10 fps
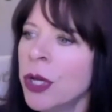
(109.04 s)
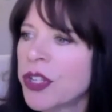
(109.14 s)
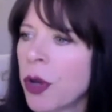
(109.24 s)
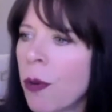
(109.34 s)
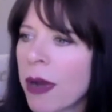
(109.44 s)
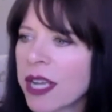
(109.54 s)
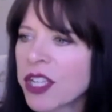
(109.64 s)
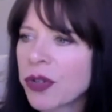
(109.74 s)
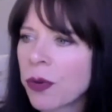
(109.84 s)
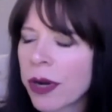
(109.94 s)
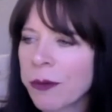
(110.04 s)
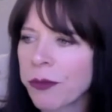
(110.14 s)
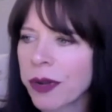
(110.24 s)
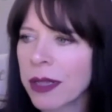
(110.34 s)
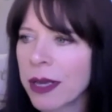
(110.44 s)
So my story
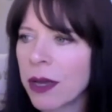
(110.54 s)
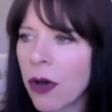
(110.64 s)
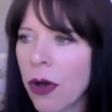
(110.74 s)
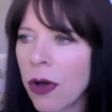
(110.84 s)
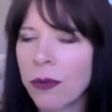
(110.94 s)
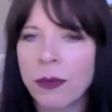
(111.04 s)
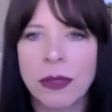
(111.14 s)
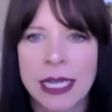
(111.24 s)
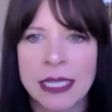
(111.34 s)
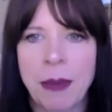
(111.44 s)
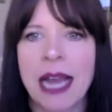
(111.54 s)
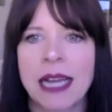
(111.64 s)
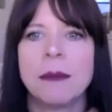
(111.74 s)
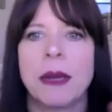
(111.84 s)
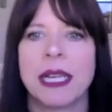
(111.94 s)
really all relates
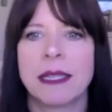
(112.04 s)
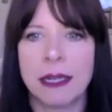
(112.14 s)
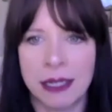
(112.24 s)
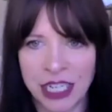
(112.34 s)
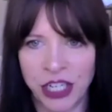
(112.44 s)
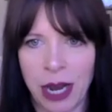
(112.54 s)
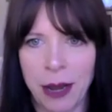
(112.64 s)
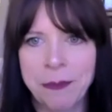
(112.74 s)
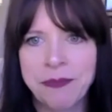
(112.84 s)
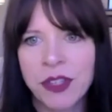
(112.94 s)
back to my son, TJ.